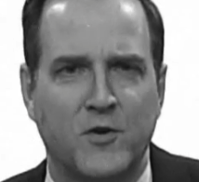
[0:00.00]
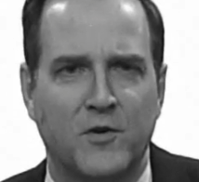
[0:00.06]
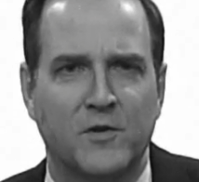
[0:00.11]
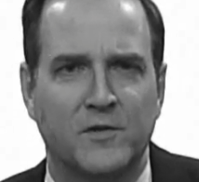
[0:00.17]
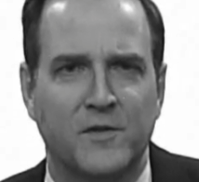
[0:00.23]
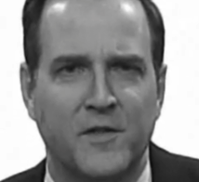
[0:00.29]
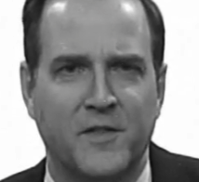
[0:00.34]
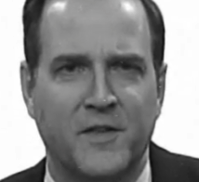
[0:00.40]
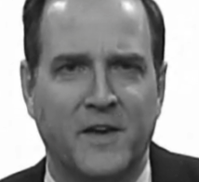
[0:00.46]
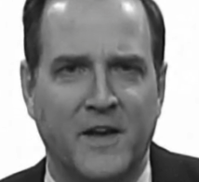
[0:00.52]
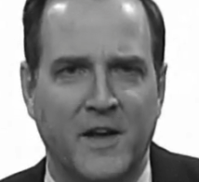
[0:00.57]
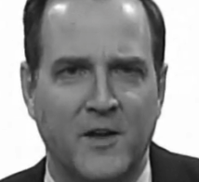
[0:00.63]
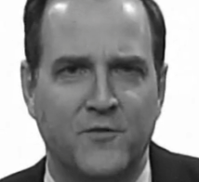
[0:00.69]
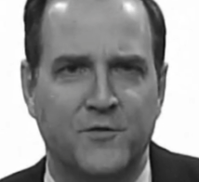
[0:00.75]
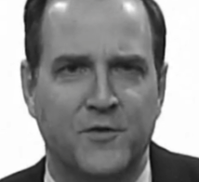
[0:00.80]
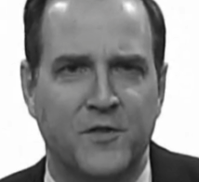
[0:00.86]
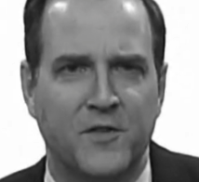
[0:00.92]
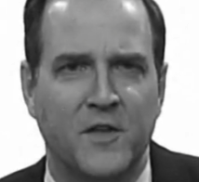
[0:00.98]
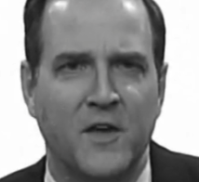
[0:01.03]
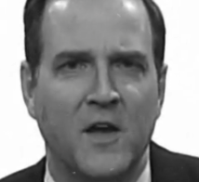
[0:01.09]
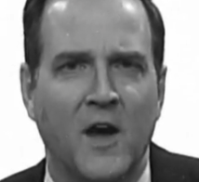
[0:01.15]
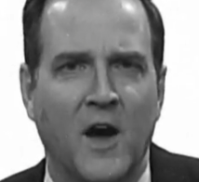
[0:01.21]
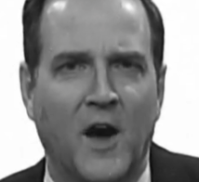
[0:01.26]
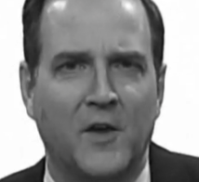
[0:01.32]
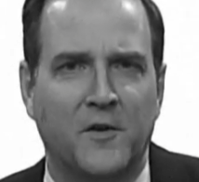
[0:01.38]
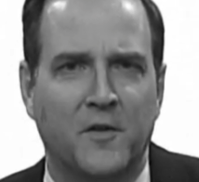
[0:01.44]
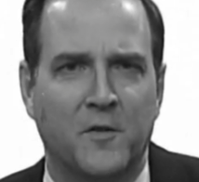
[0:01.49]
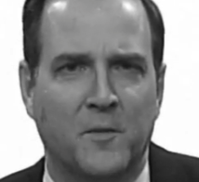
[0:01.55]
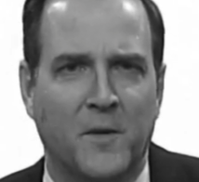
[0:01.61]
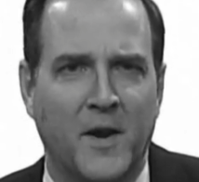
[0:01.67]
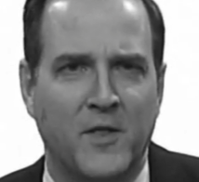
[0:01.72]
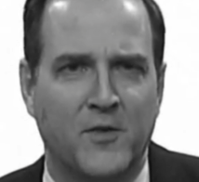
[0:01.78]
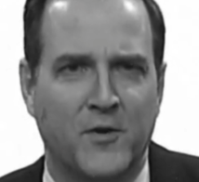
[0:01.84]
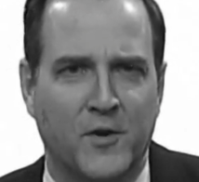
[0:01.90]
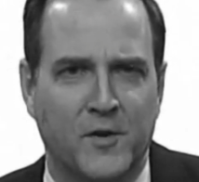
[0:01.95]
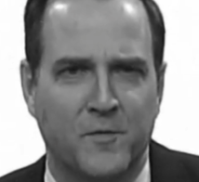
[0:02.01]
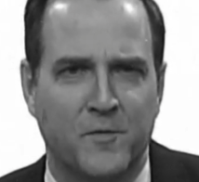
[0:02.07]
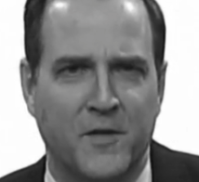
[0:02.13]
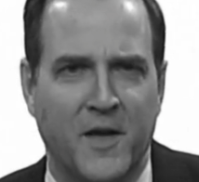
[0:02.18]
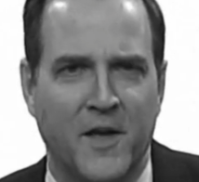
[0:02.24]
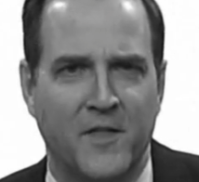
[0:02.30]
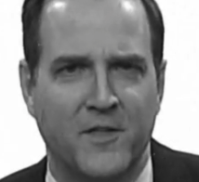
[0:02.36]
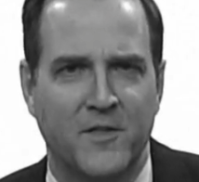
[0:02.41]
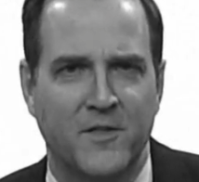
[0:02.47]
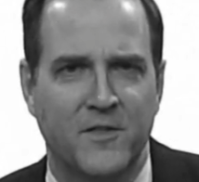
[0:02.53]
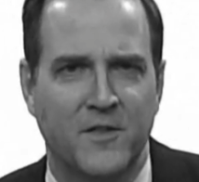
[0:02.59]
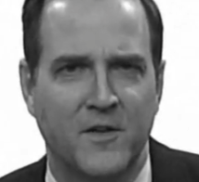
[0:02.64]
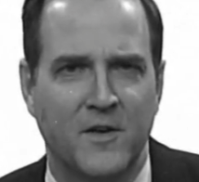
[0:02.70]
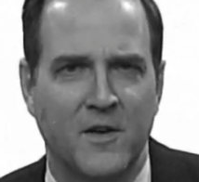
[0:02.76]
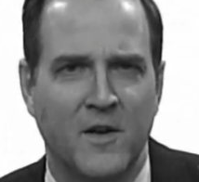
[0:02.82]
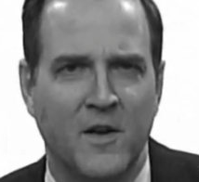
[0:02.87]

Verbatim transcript: journalistic interest under the right circumstances.